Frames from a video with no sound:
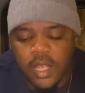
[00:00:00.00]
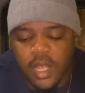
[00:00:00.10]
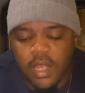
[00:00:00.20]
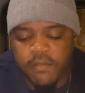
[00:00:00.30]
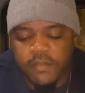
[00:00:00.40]

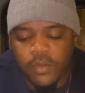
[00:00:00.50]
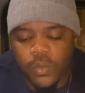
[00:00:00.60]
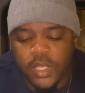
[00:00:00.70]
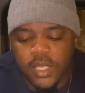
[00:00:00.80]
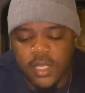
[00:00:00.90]
of the
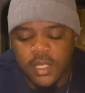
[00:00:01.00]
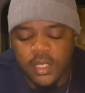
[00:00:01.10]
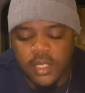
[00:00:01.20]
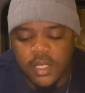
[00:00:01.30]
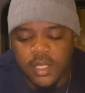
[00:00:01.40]
week.
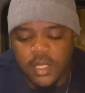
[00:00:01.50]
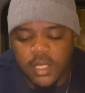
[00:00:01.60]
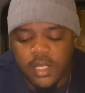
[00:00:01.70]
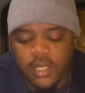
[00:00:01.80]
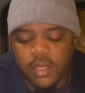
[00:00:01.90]

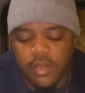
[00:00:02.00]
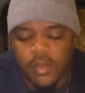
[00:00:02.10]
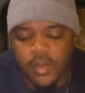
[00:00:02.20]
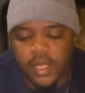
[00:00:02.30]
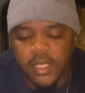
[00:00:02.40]
Oh,
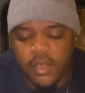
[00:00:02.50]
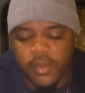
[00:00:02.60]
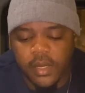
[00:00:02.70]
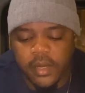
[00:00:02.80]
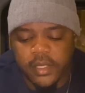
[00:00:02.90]
I get
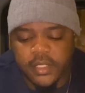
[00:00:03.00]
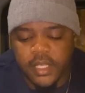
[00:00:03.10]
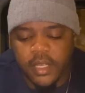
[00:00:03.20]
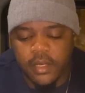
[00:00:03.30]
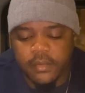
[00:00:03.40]
what they're
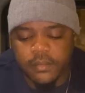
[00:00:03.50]
saying.